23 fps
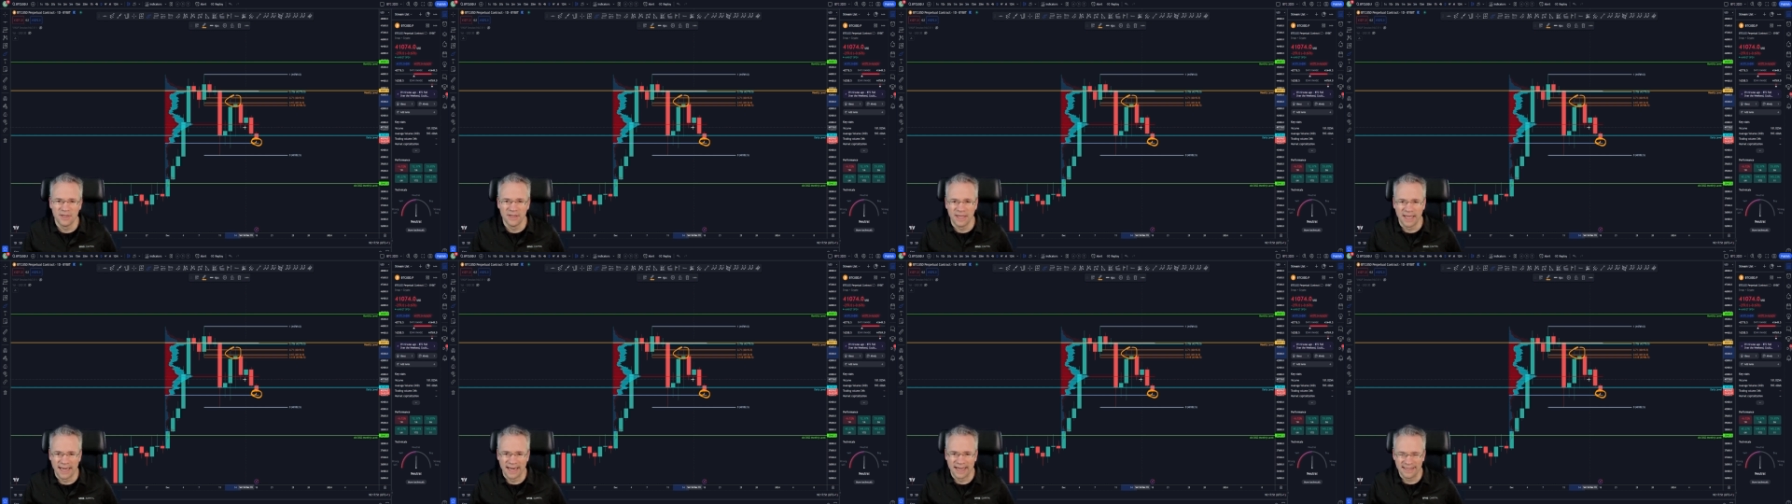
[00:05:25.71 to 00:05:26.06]

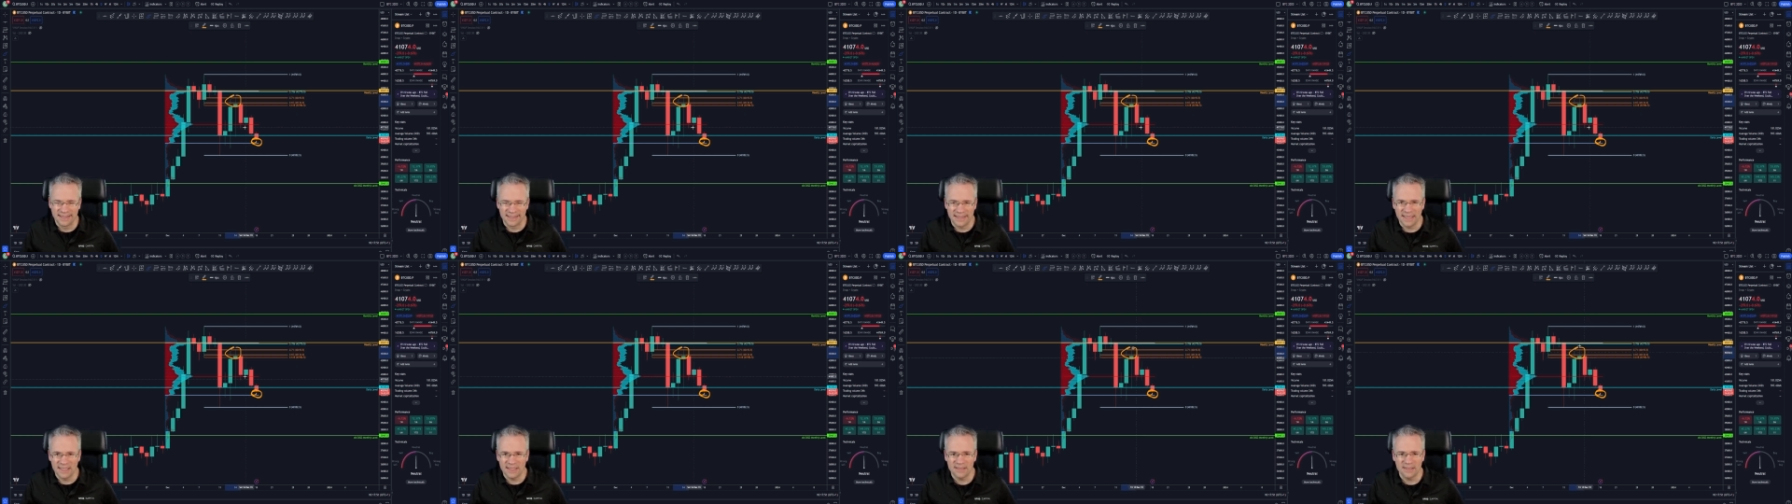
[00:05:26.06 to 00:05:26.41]
And I
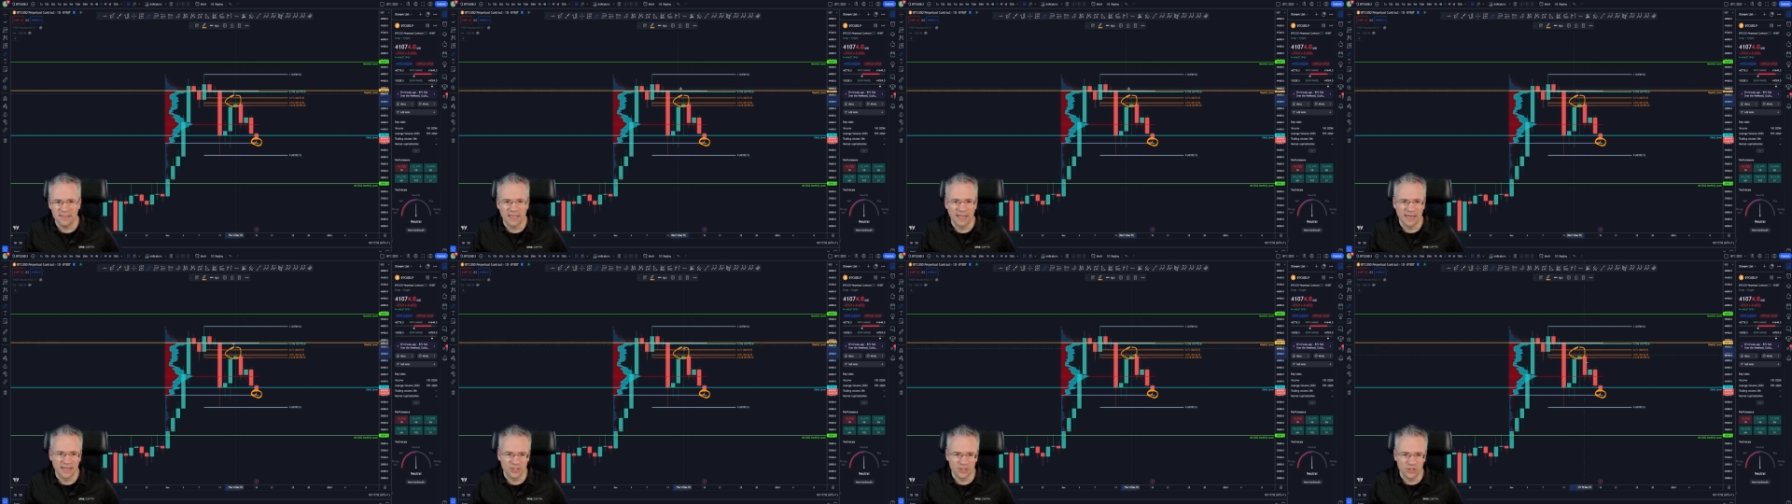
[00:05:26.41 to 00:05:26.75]
did,
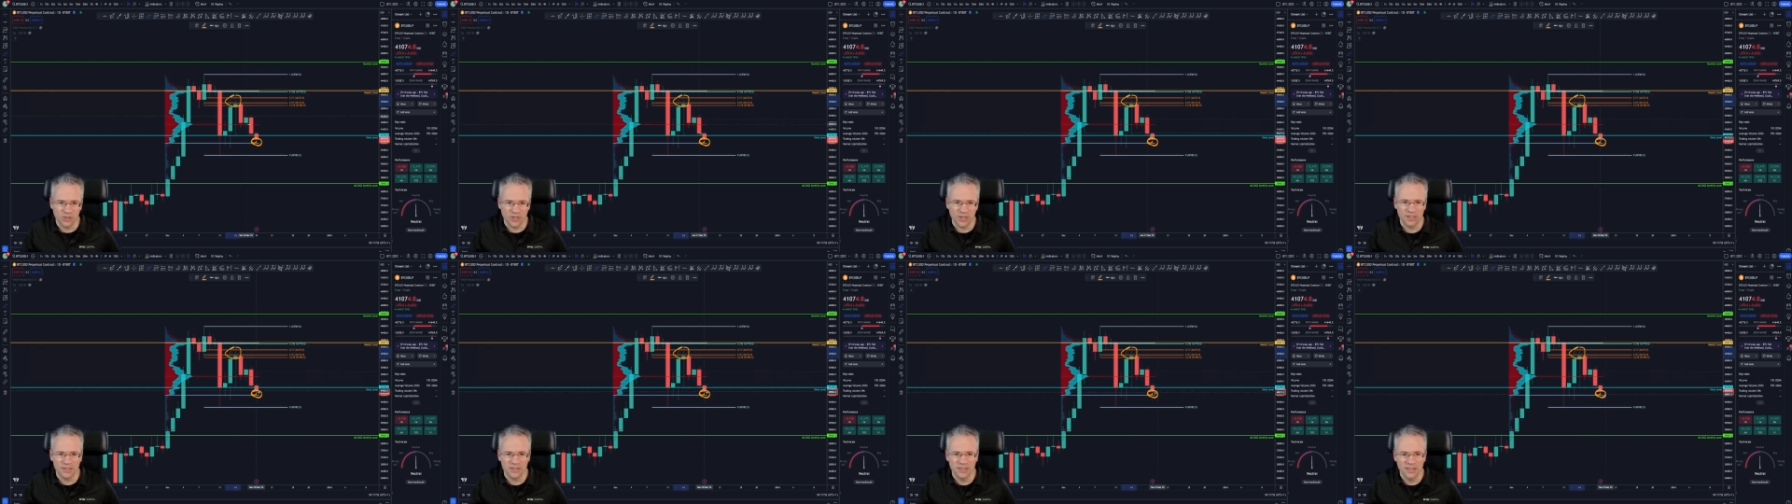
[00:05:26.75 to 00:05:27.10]
and I
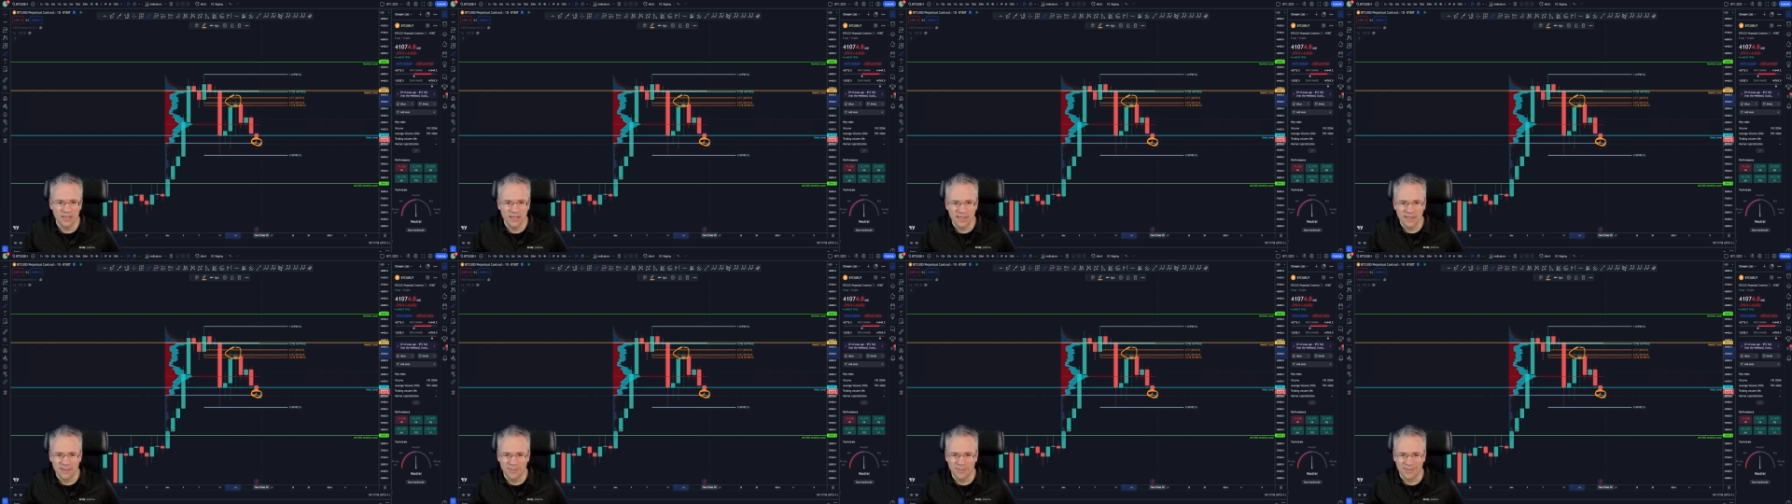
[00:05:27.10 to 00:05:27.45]
took it,
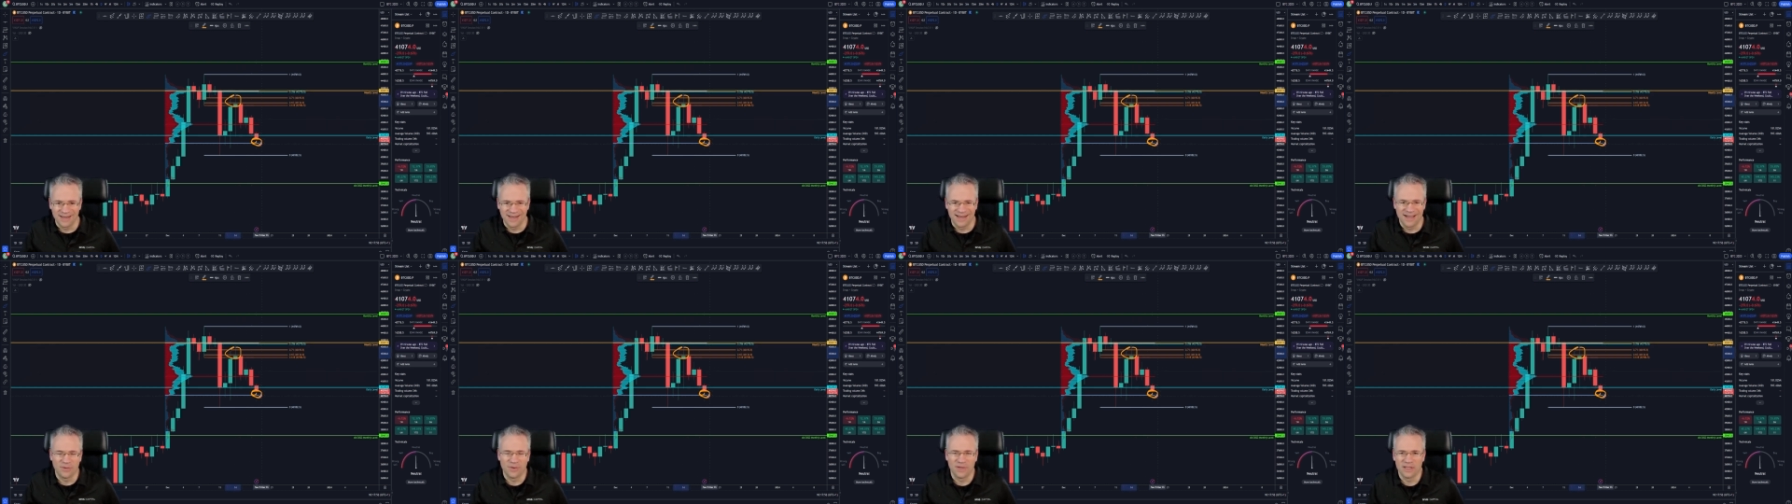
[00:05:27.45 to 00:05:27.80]
but
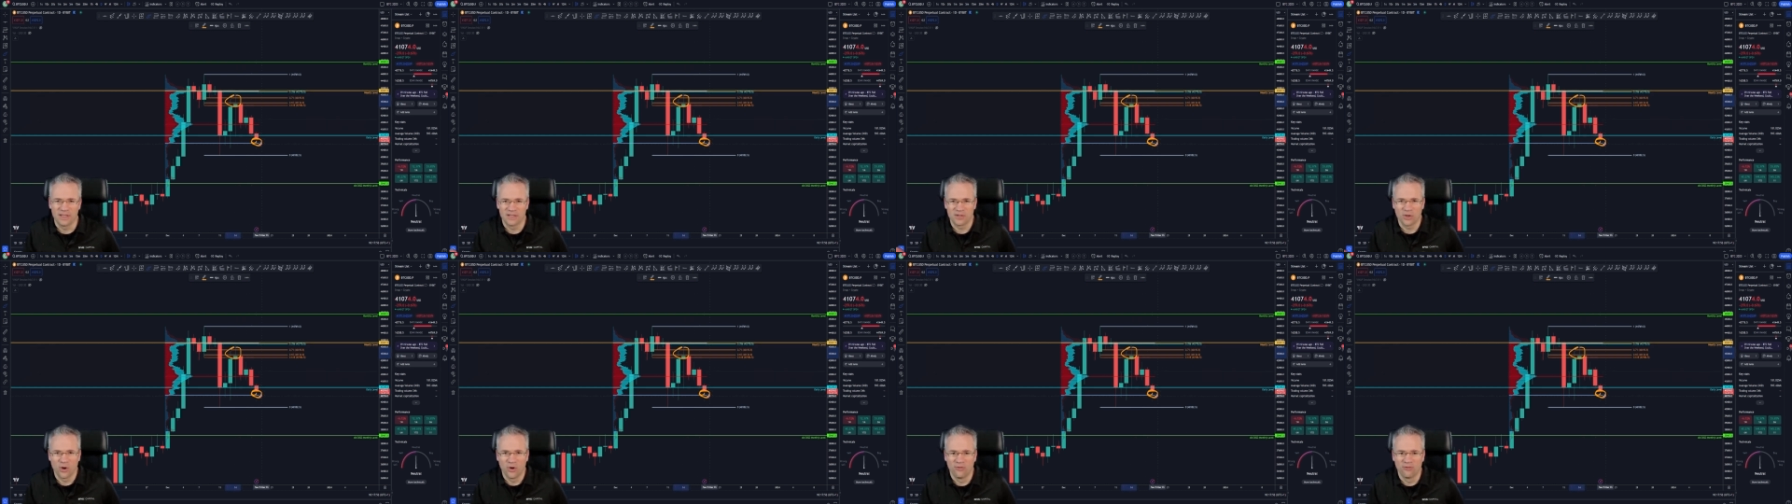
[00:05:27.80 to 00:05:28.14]
now it's
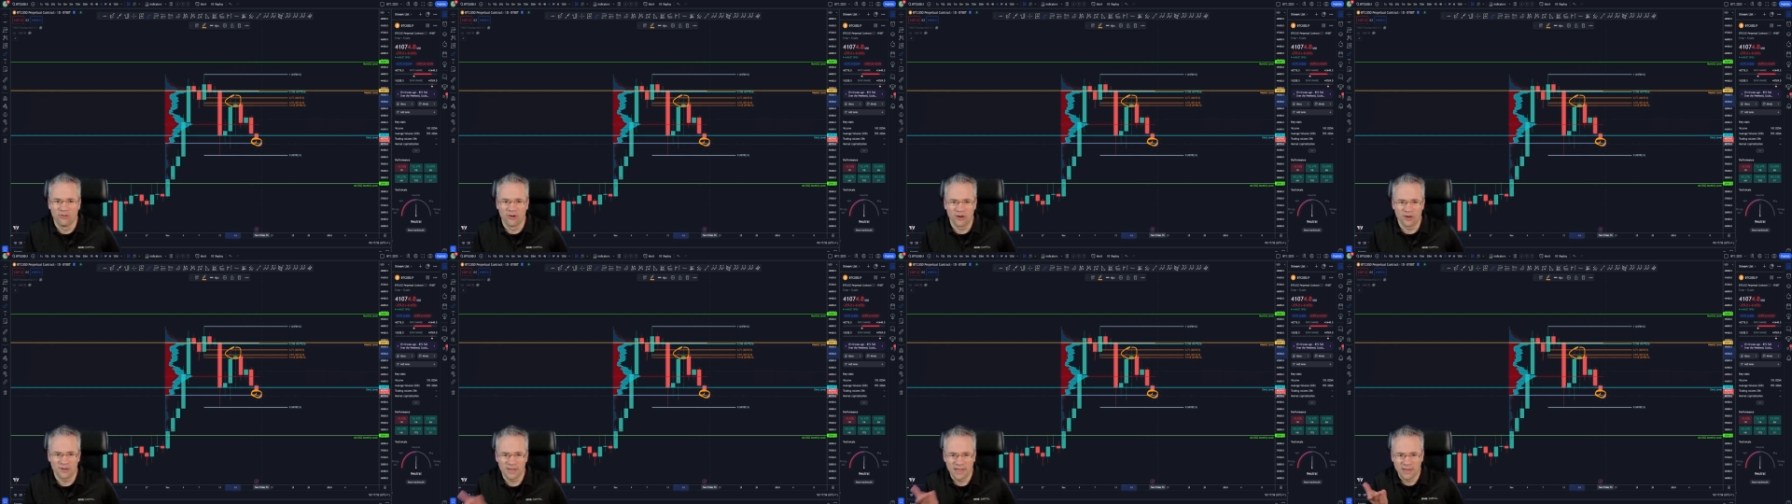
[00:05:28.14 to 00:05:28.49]
over.
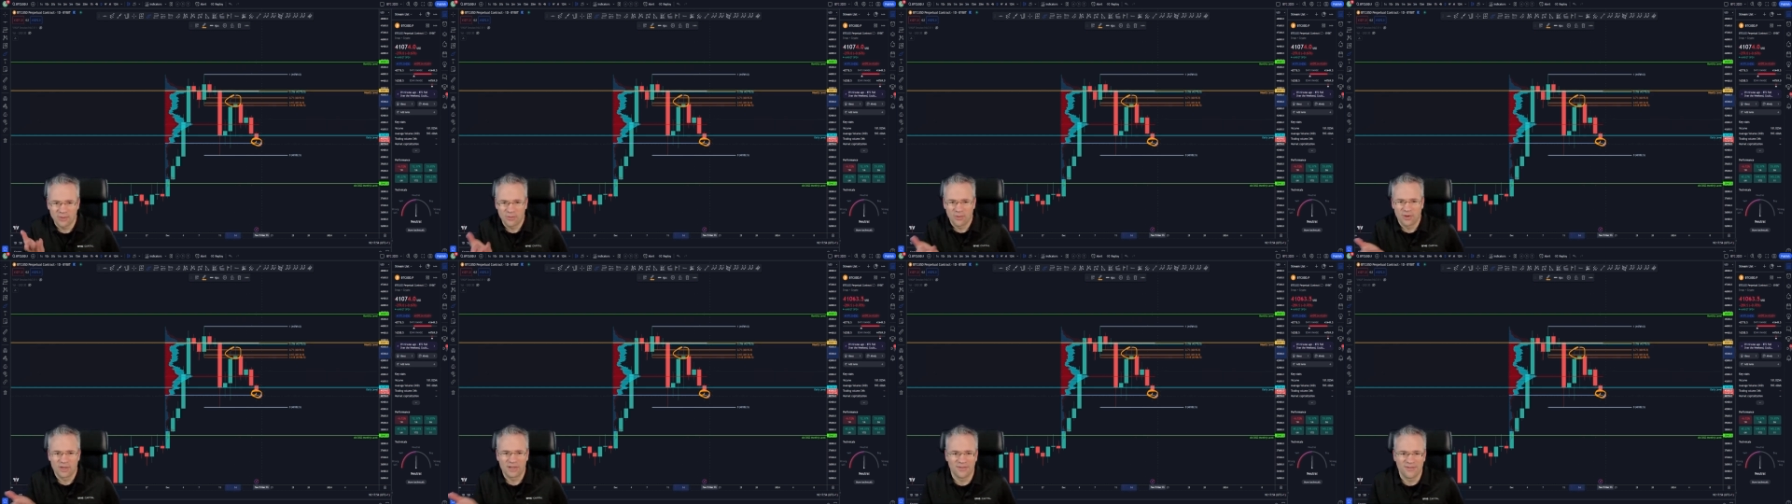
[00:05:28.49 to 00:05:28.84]
Yeah,
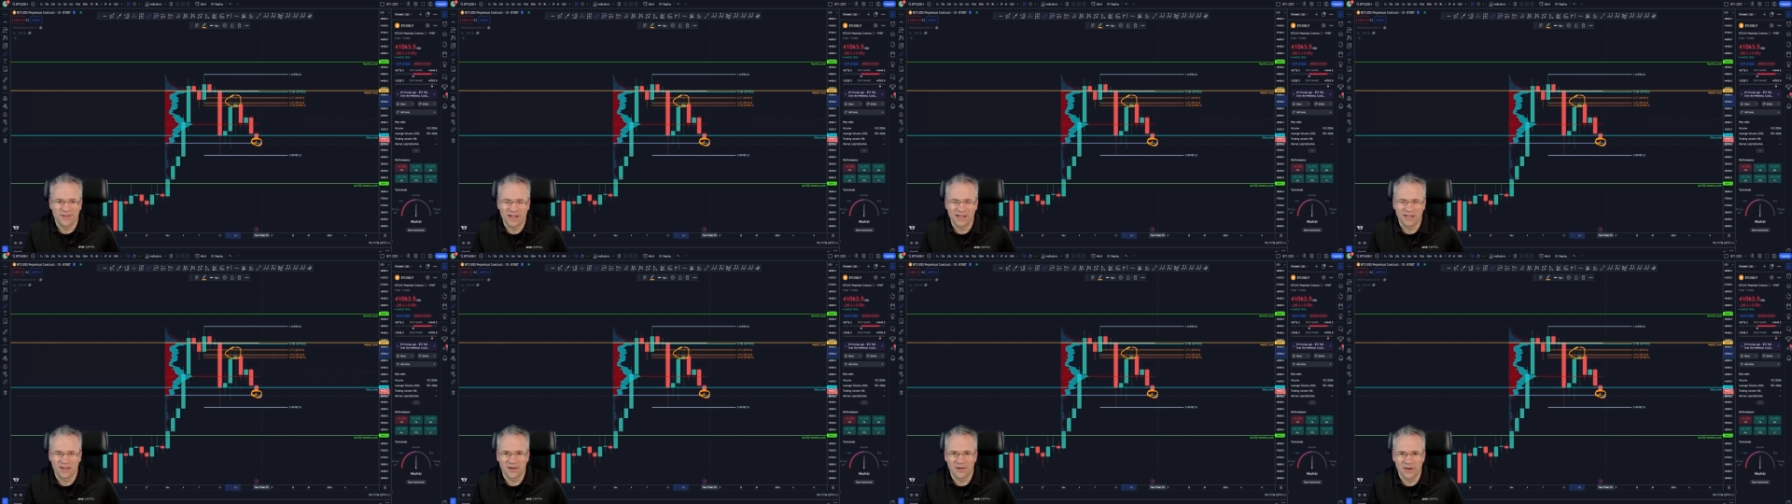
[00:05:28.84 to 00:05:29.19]
we're at the
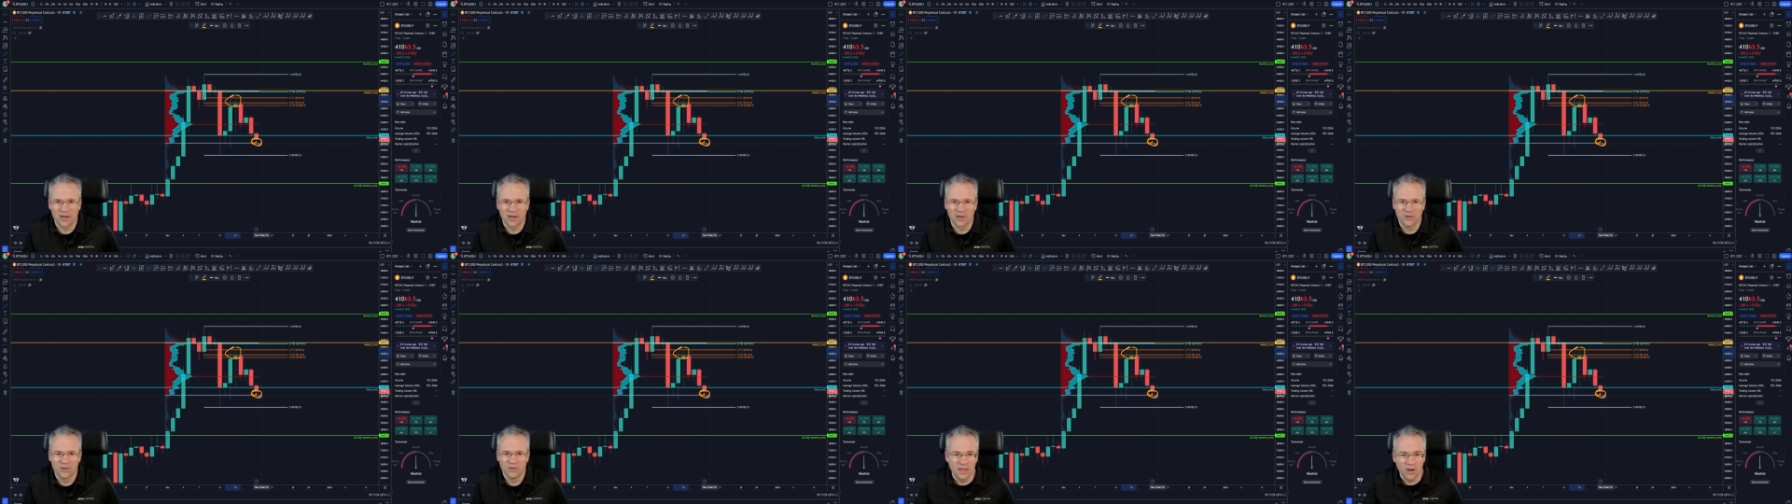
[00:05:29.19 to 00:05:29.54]
value area
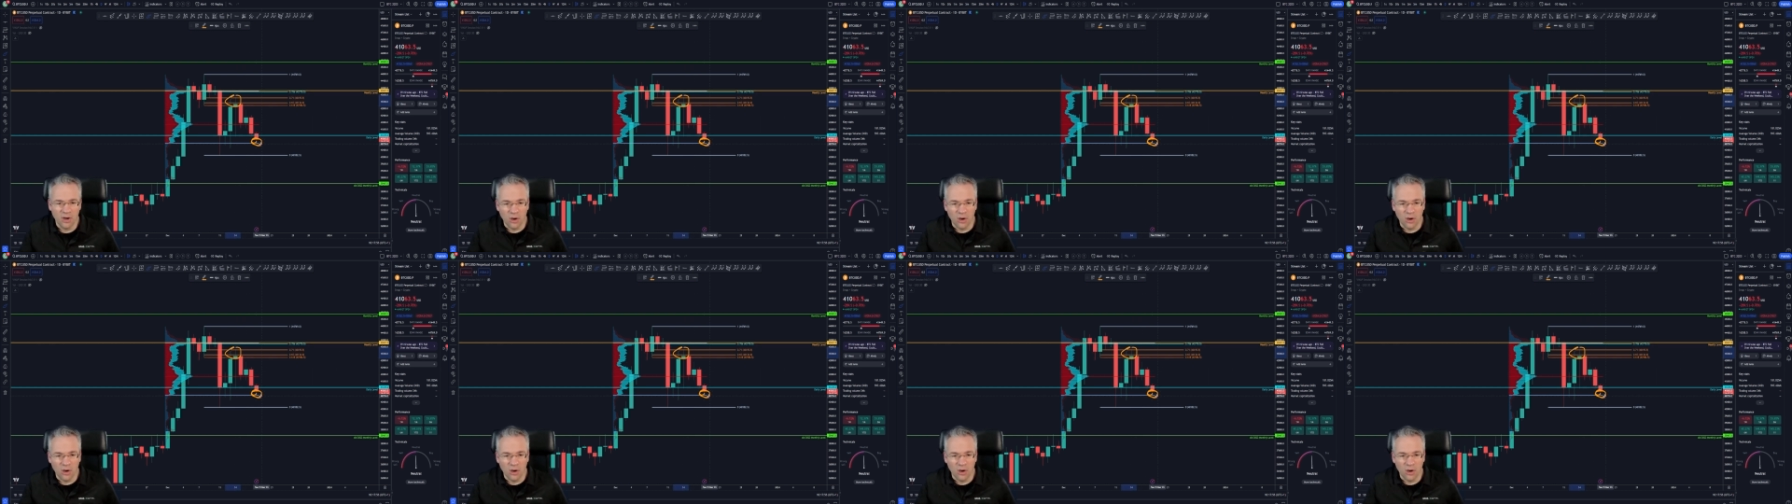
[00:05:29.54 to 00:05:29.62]
low.